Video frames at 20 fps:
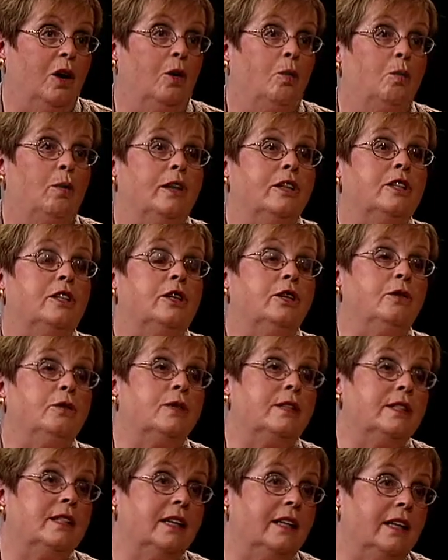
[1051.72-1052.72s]
What do you
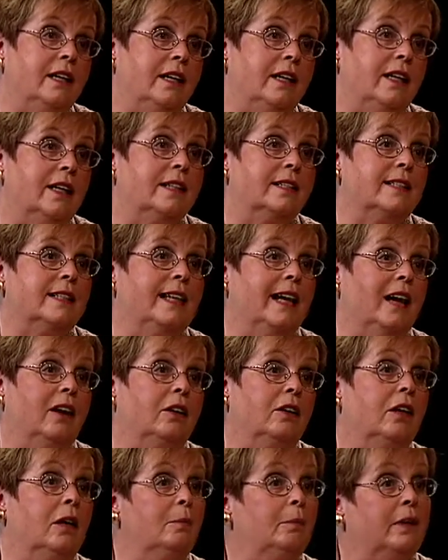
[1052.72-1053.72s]
see as the
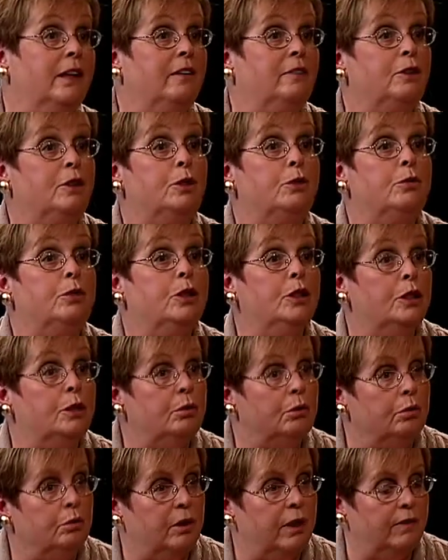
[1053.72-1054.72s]
outcome if you
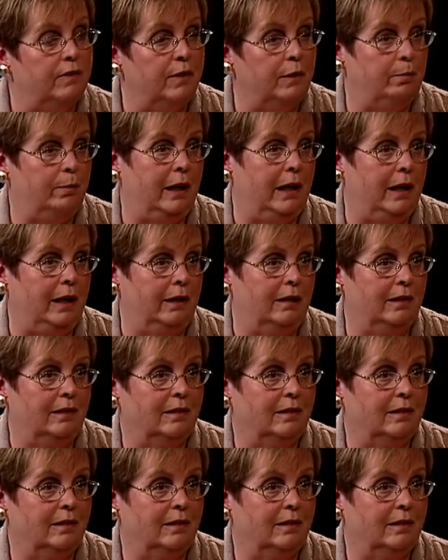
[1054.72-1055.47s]
do give it back?